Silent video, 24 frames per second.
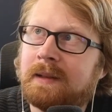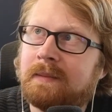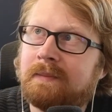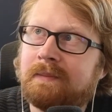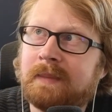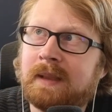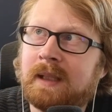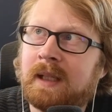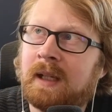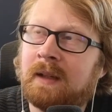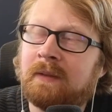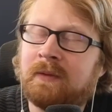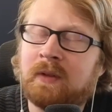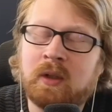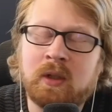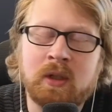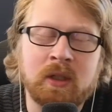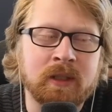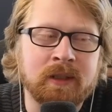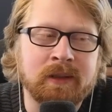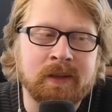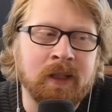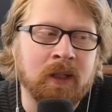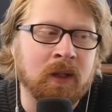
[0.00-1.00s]
if you
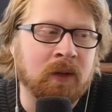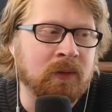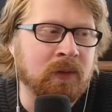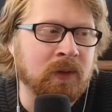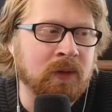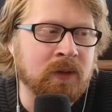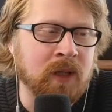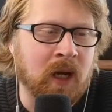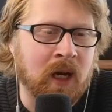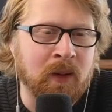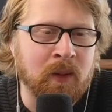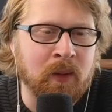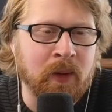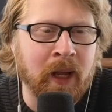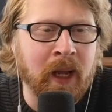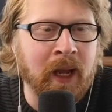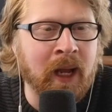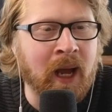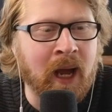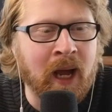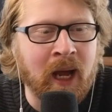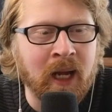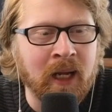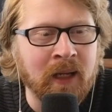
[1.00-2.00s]
just, you talk about
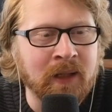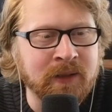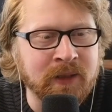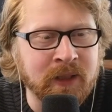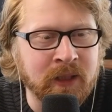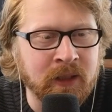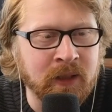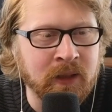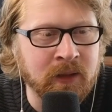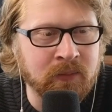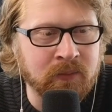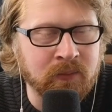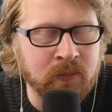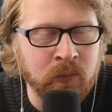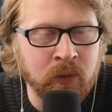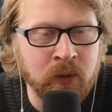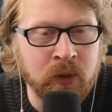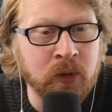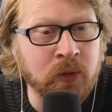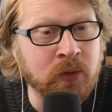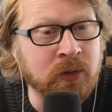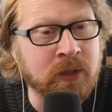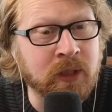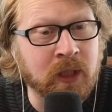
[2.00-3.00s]
AI, it's like going to
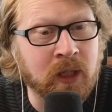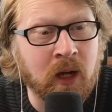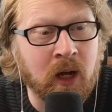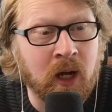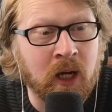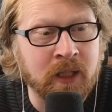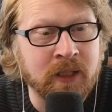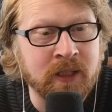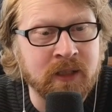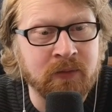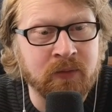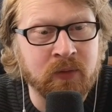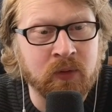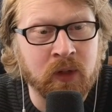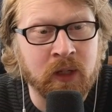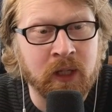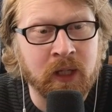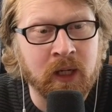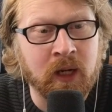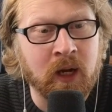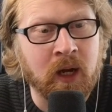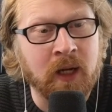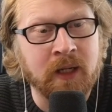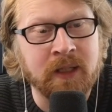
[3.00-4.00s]
reduce the cost of creating
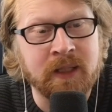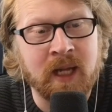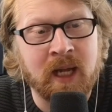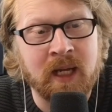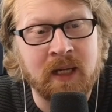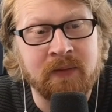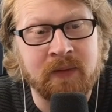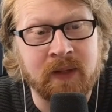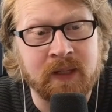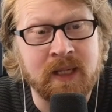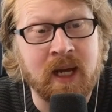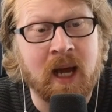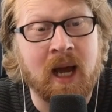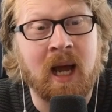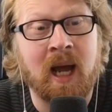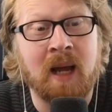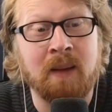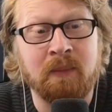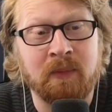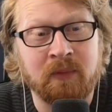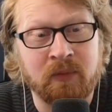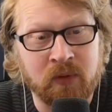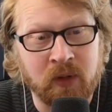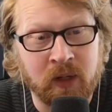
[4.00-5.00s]
content and the
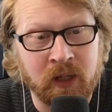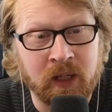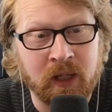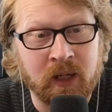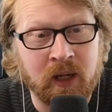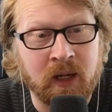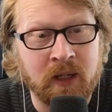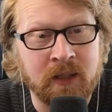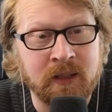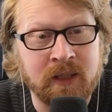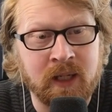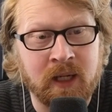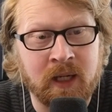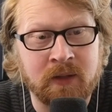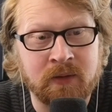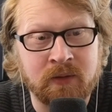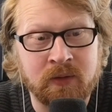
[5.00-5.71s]
time of creating content.